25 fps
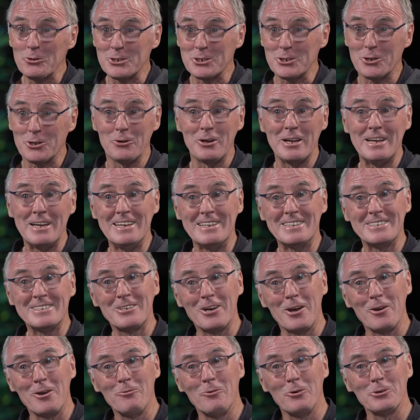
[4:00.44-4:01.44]
screen,
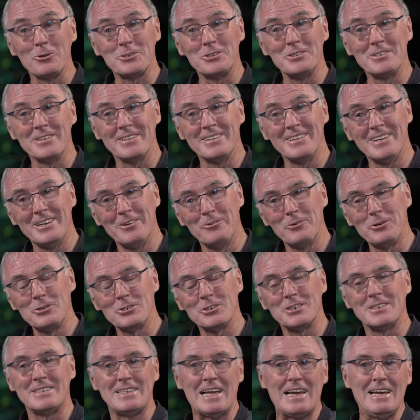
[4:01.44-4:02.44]
so it wasn't, you wouldn't
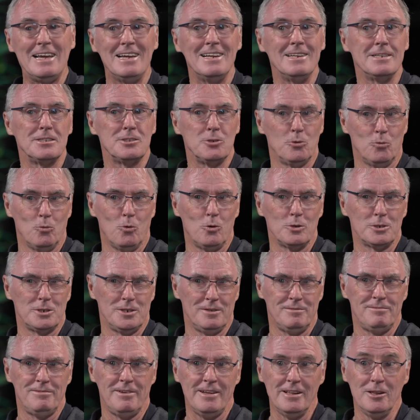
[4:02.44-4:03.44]
stay in to watch a
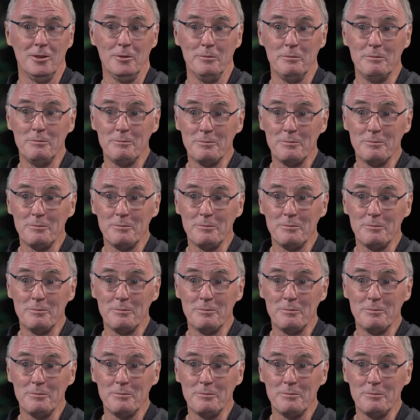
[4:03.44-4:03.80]
film.